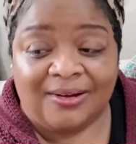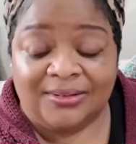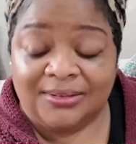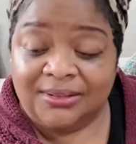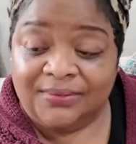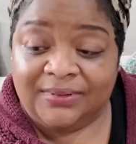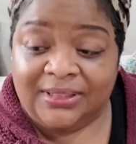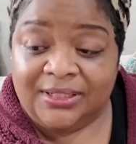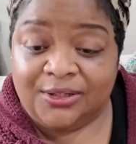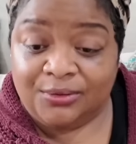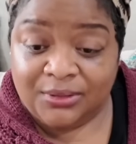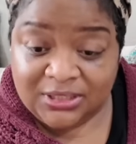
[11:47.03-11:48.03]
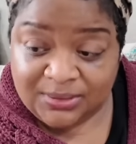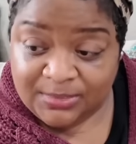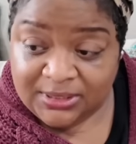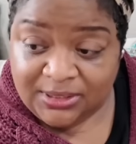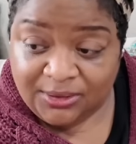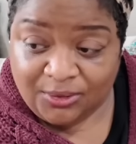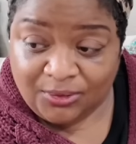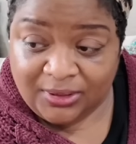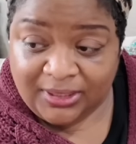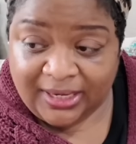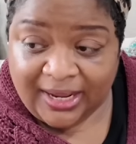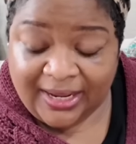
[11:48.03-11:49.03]
of the Christmas decor
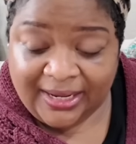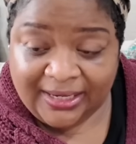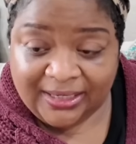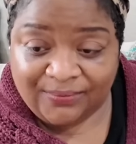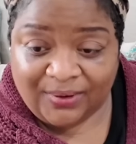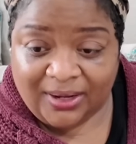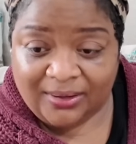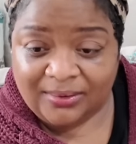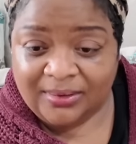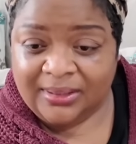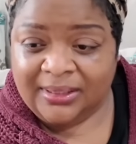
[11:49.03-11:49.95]
that I have out.